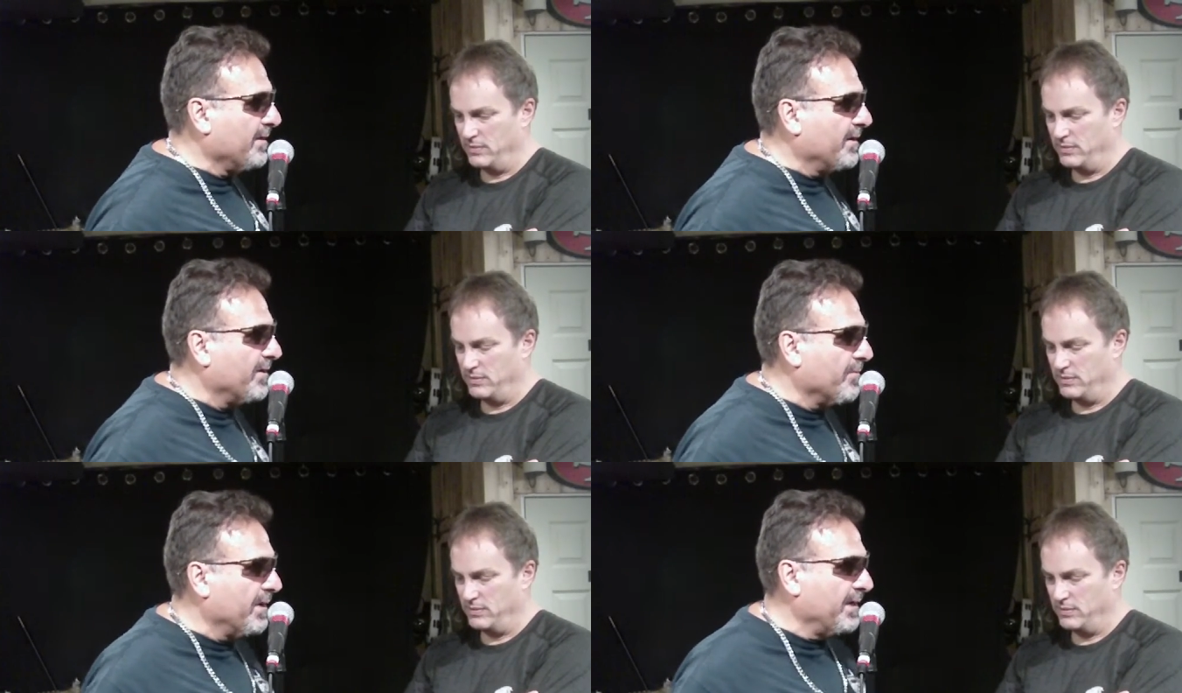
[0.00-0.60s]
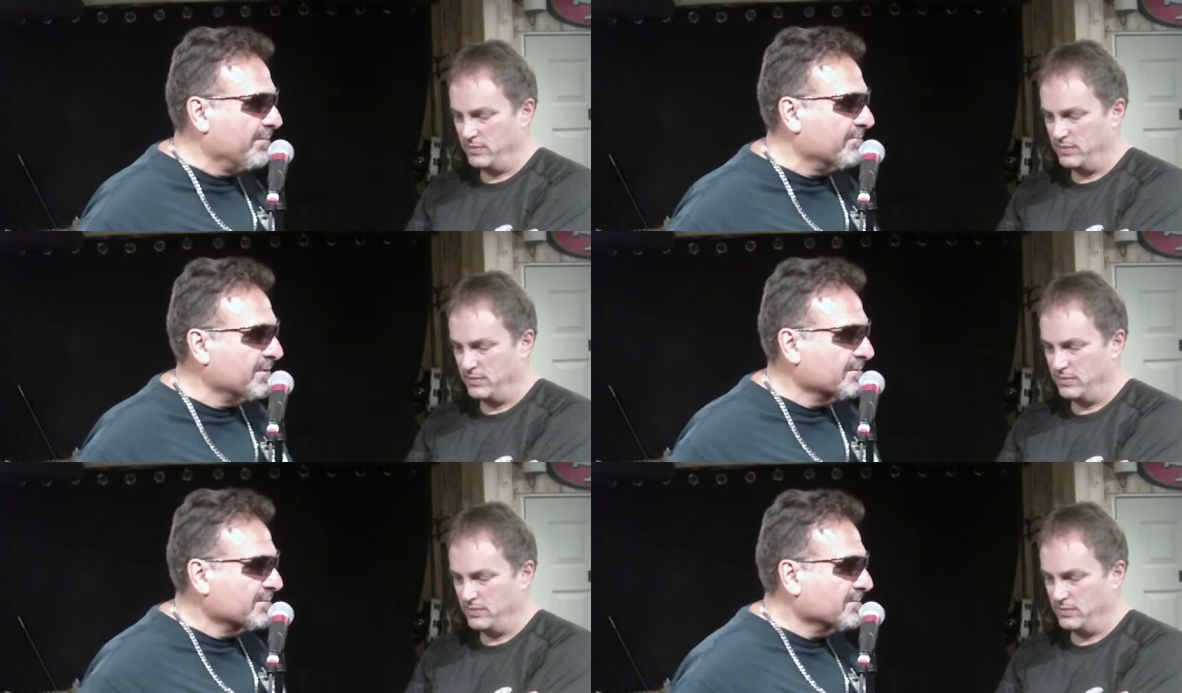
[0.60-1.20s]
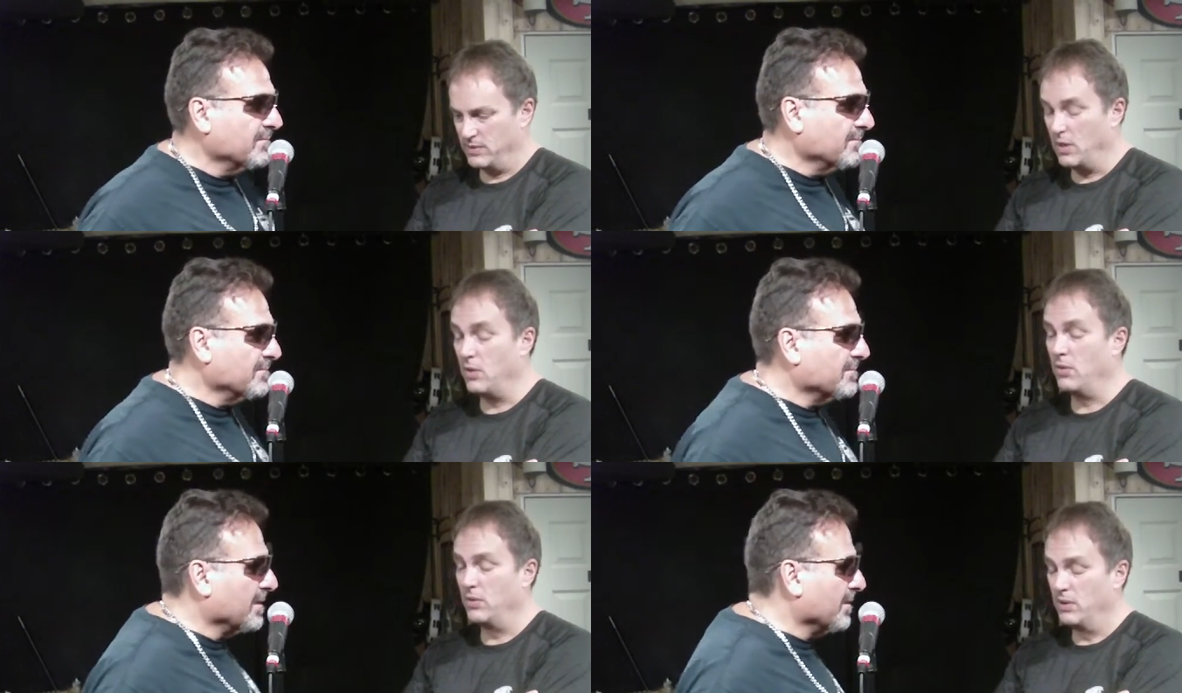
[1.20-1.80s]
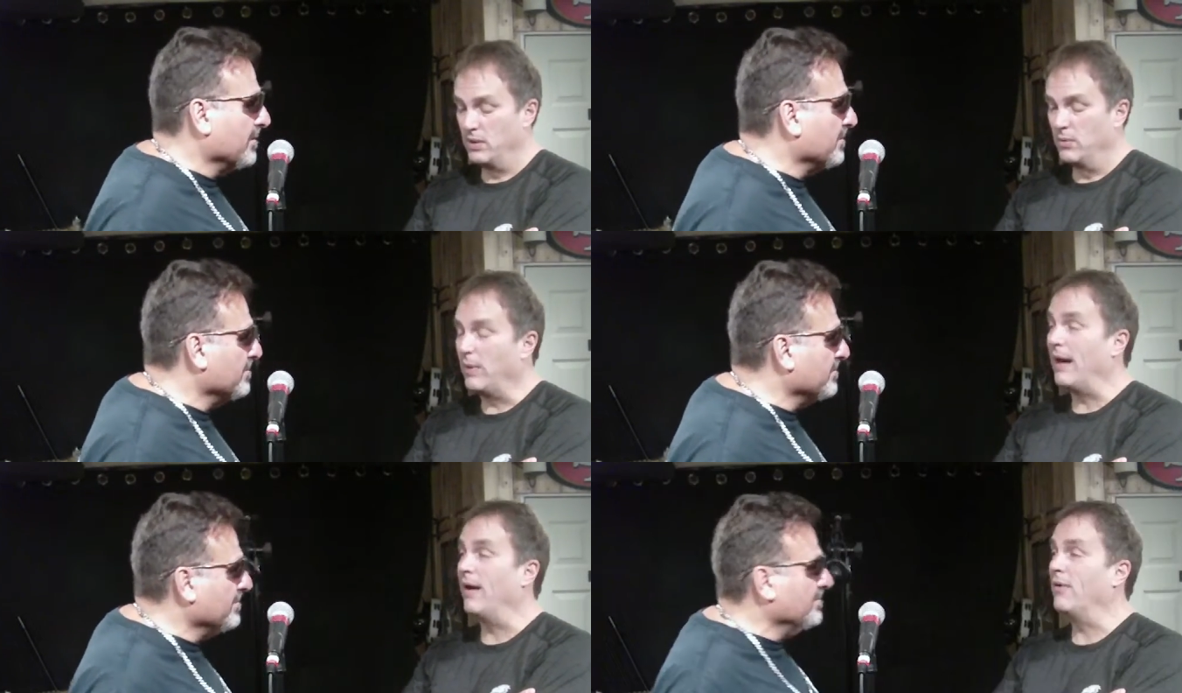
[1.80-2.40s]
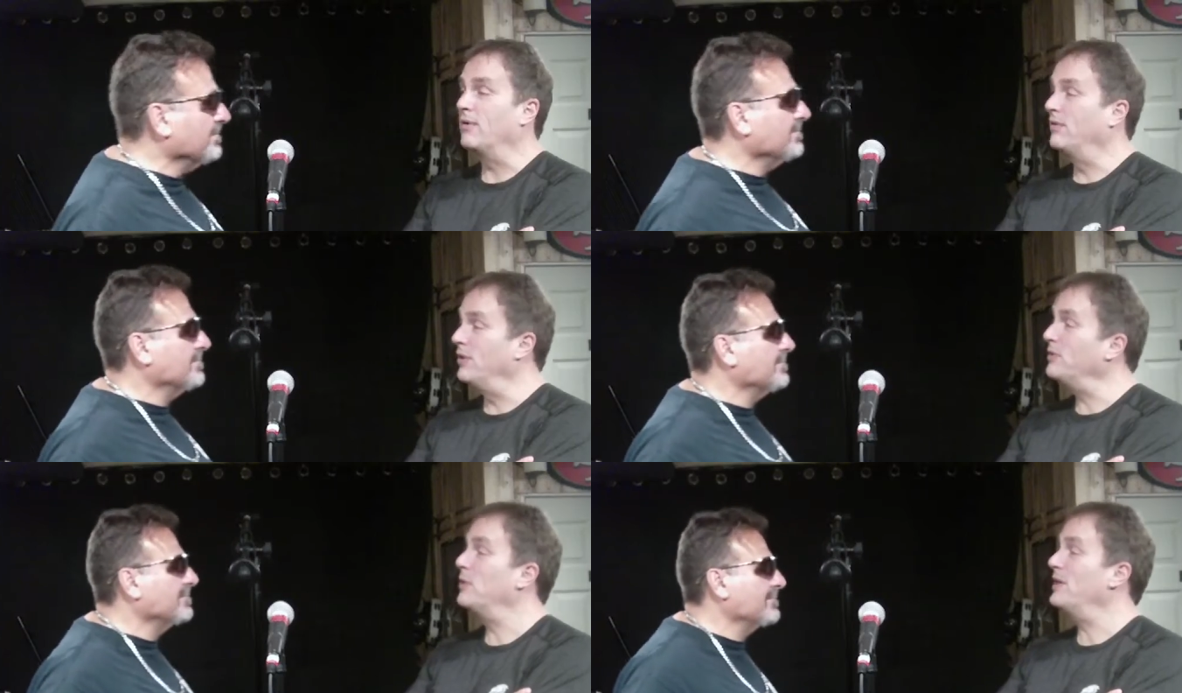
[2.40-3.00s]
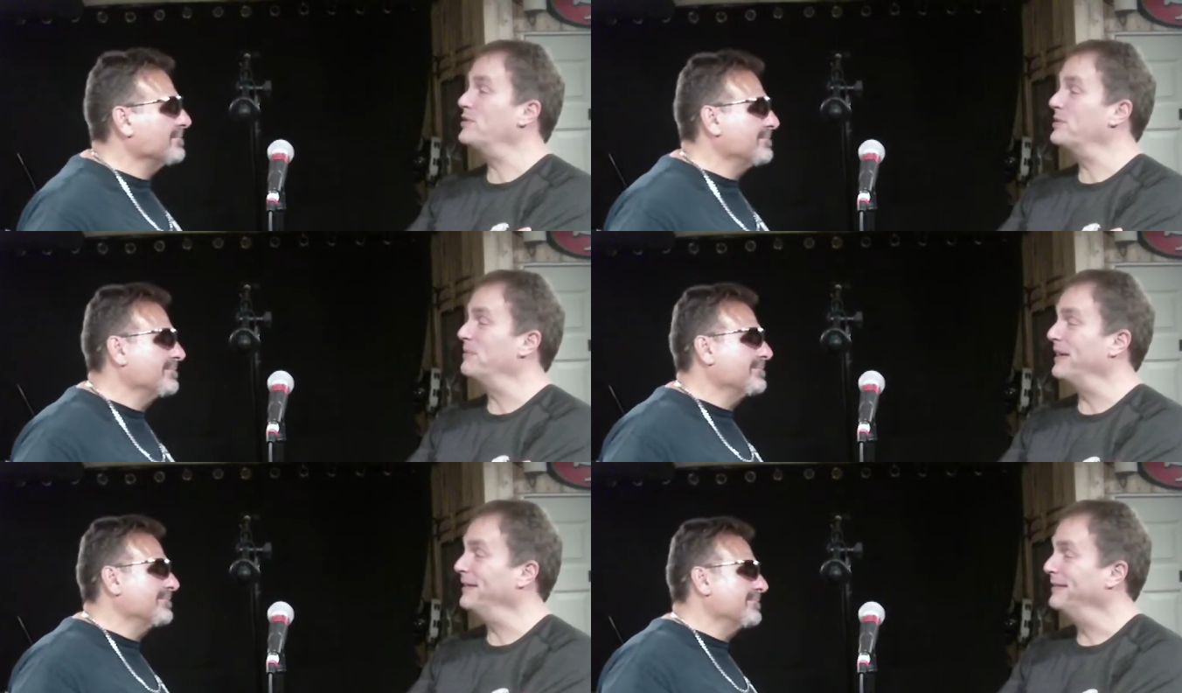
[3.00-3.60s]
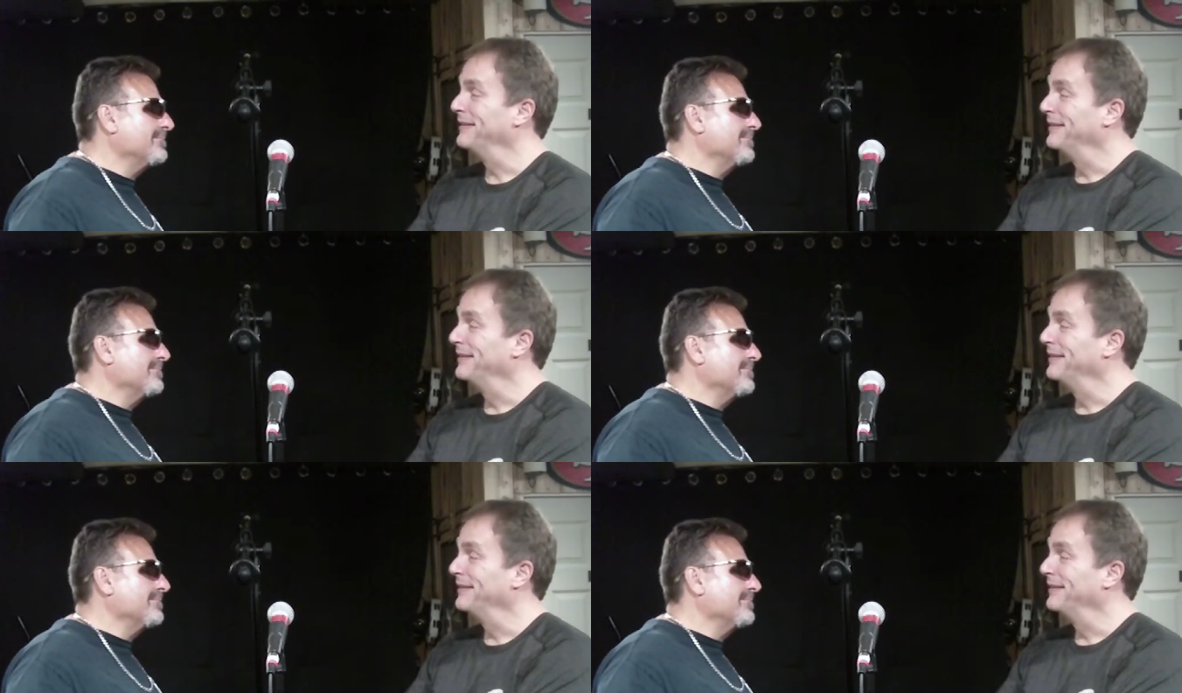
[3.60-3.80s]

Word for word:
Speaker 1: you know what I mean? Oh, wow. Good question, man.